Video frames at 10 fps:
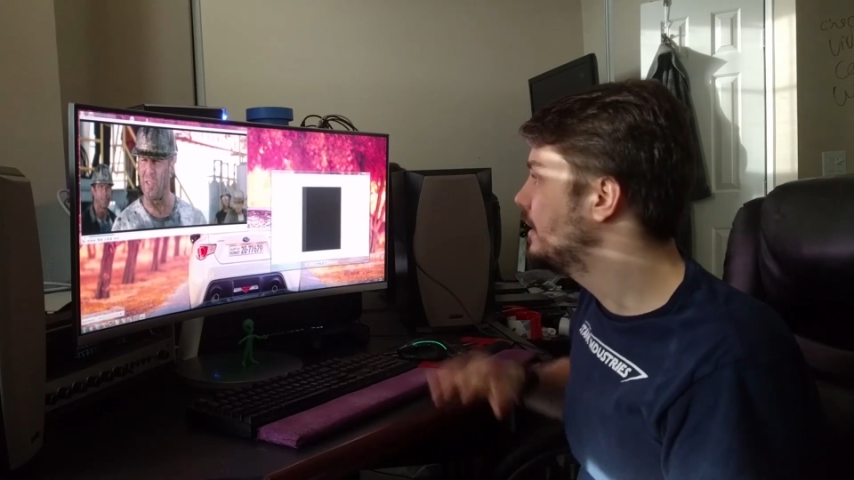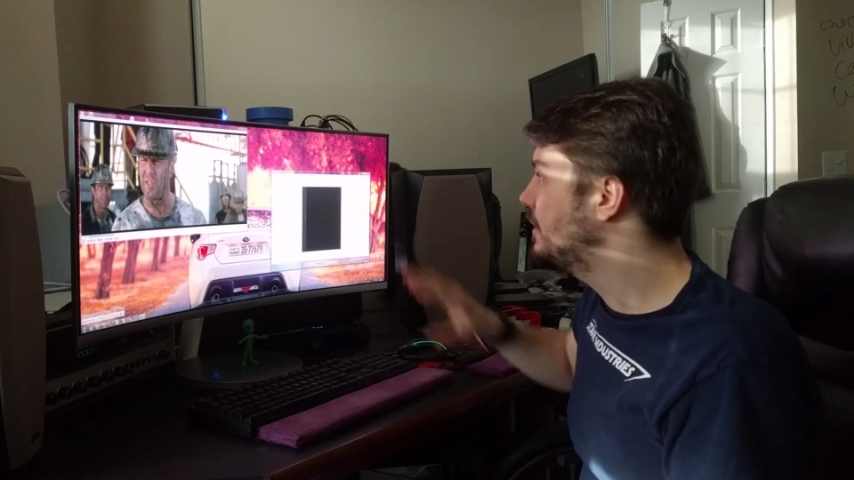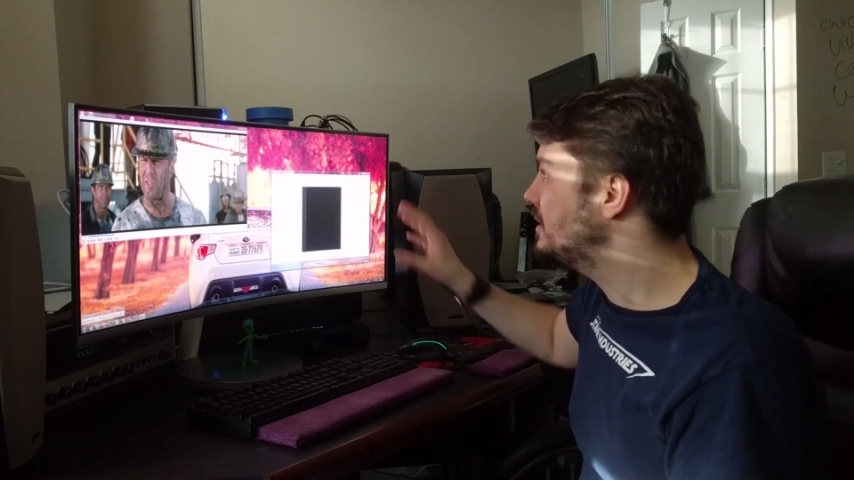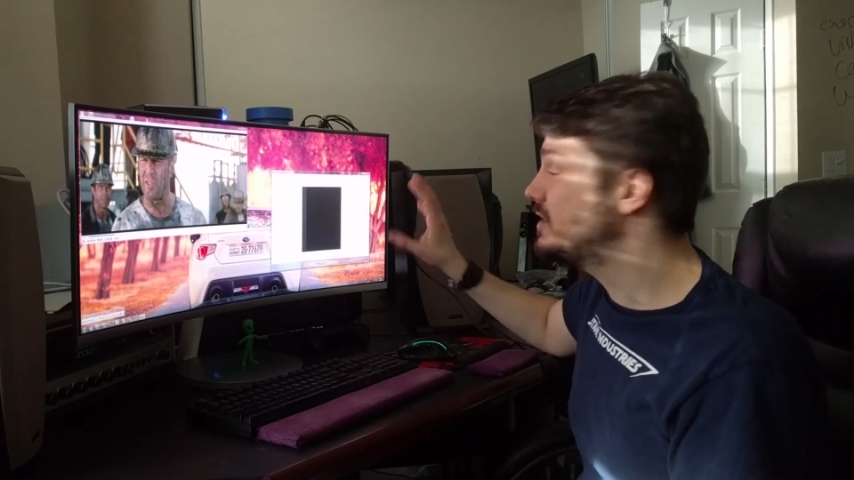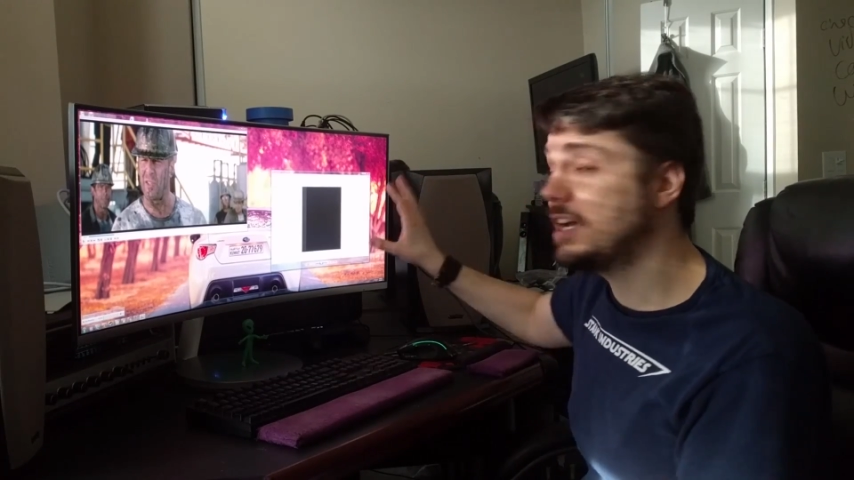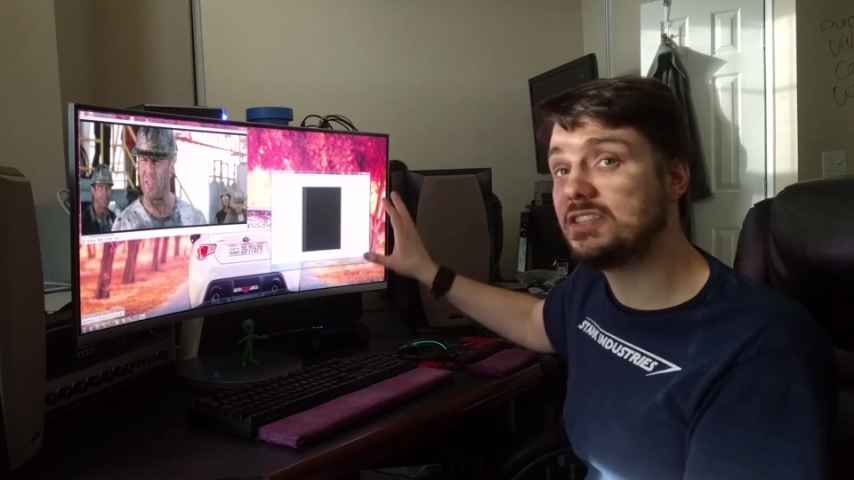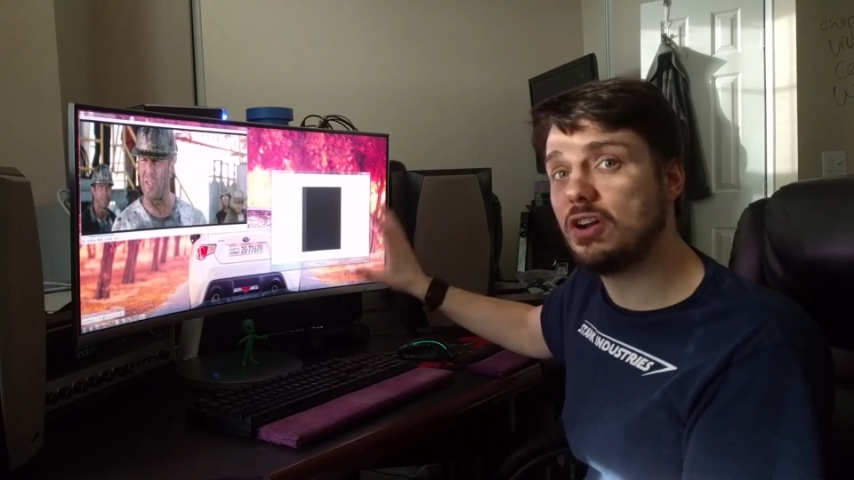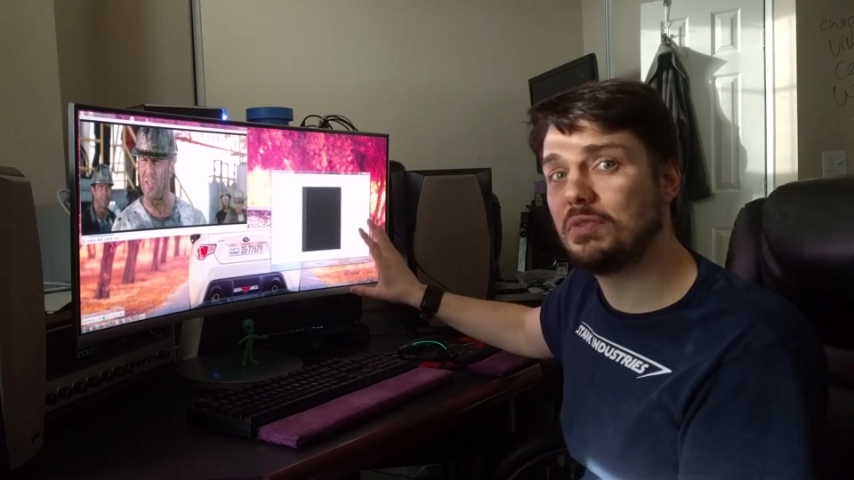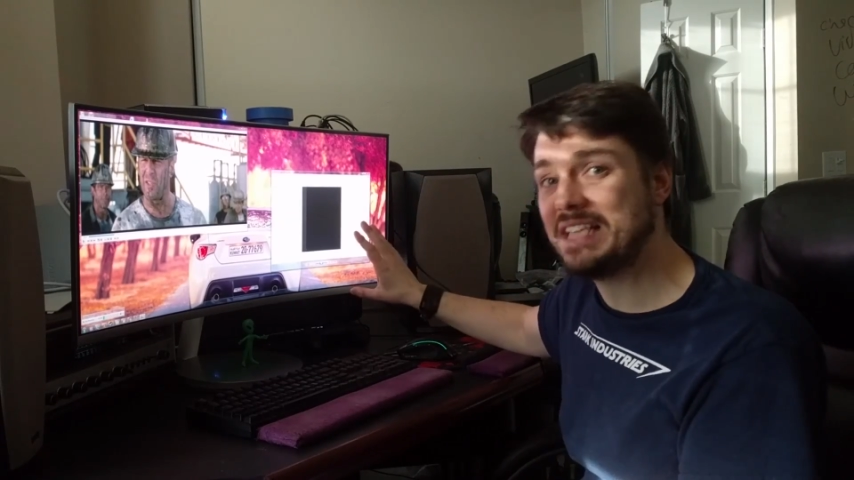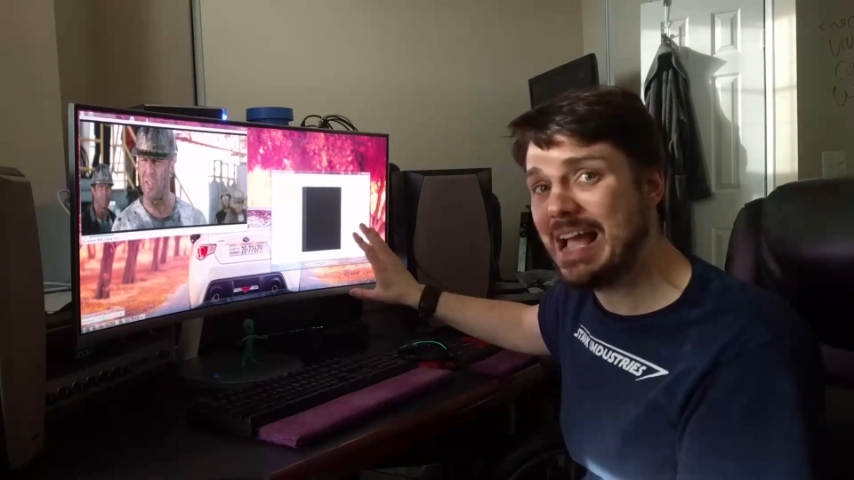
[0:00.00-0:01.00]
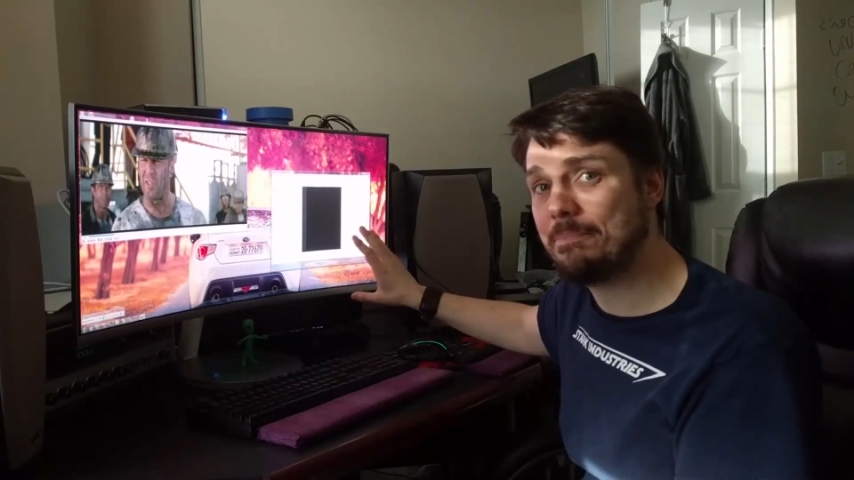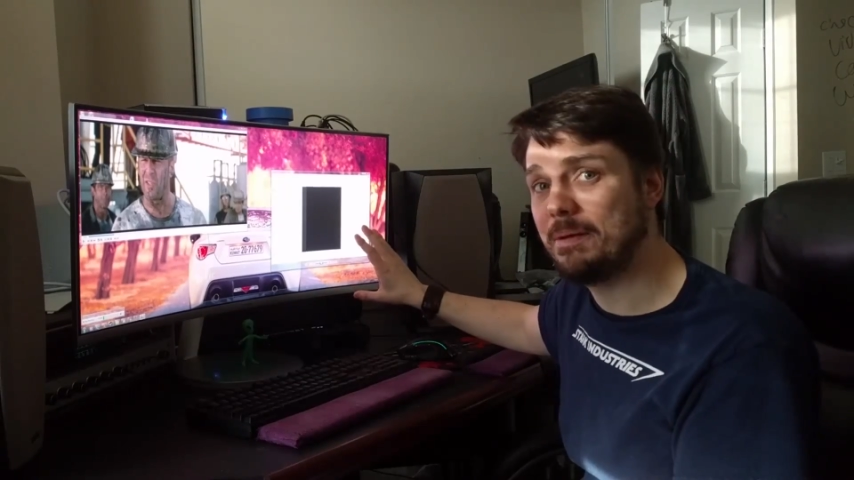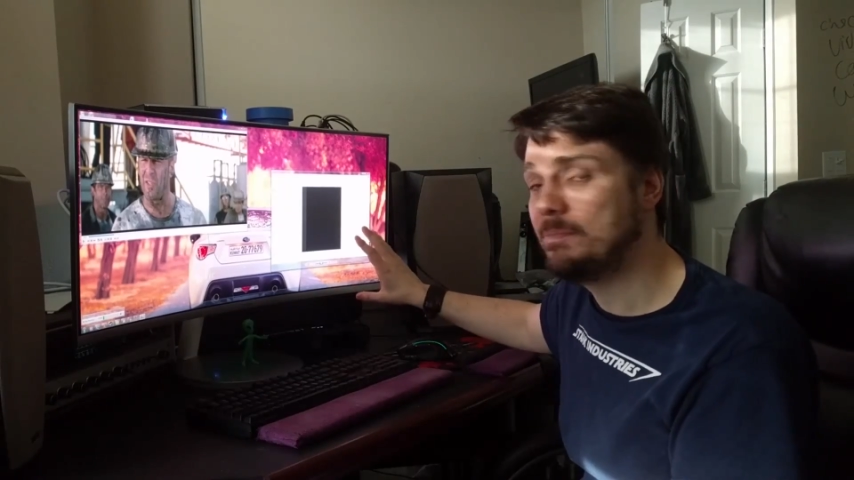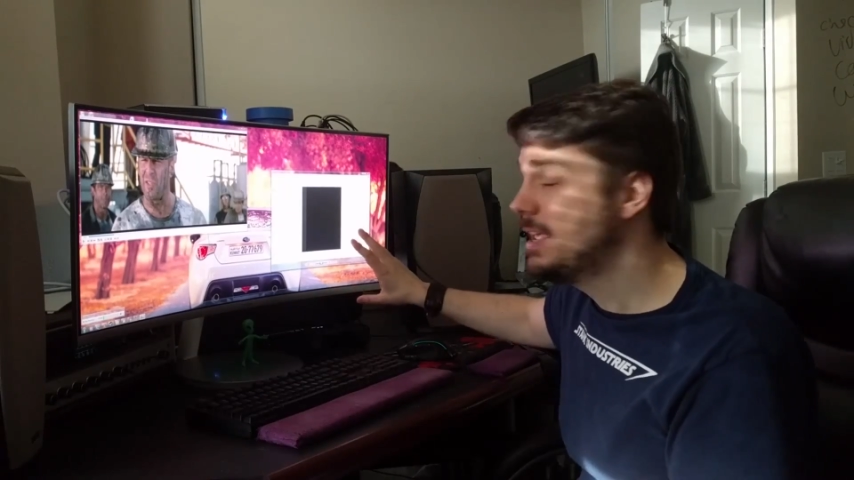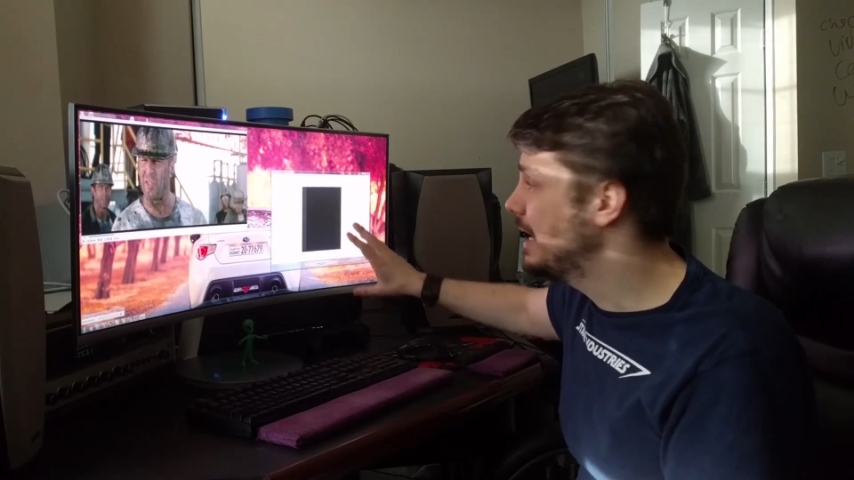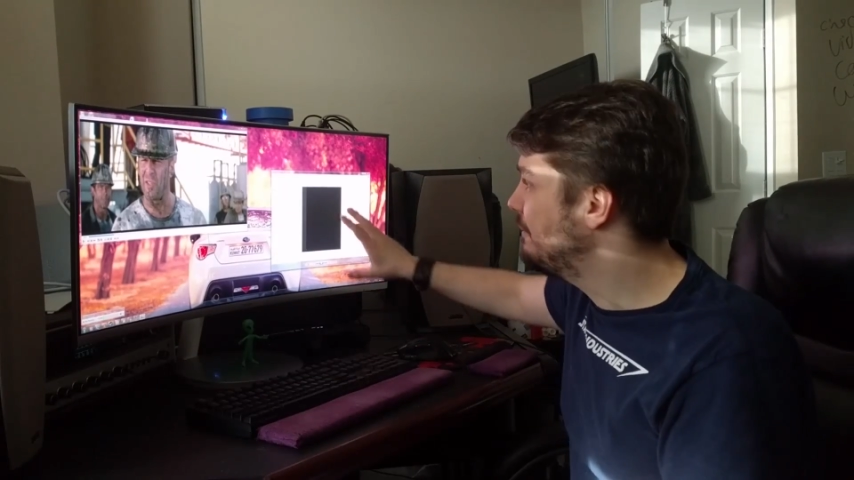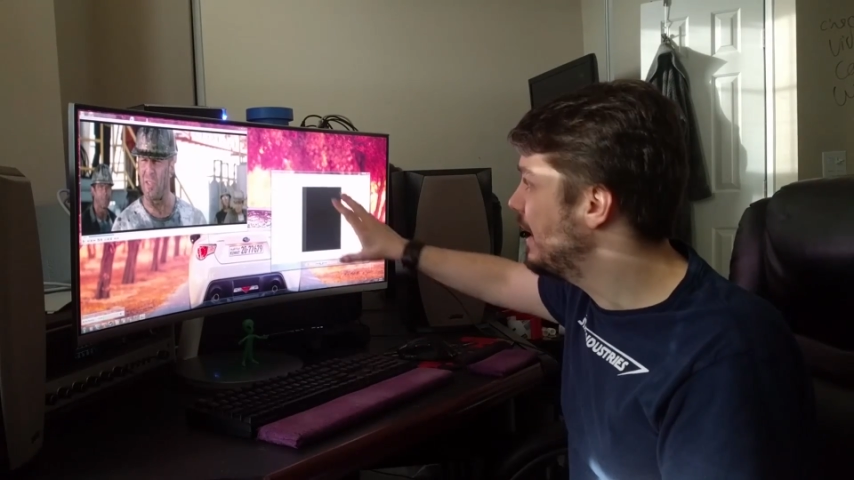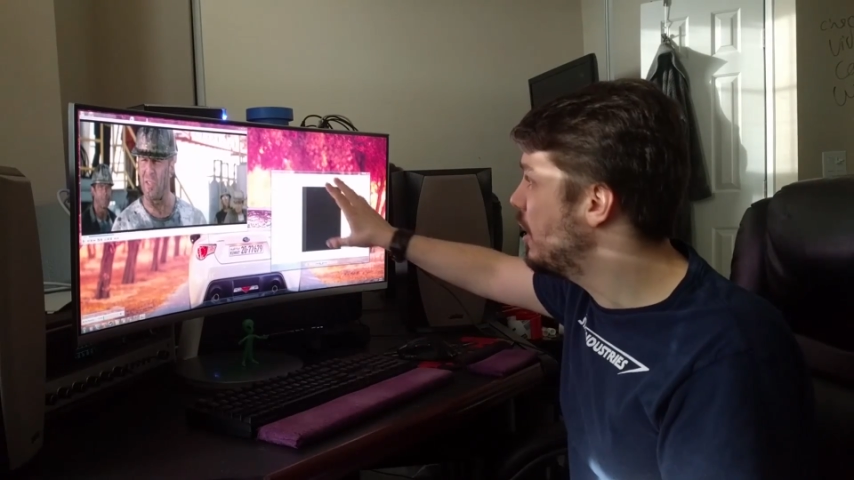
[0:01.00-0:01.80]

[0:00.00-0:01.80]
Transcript: This doesn't always happen. If I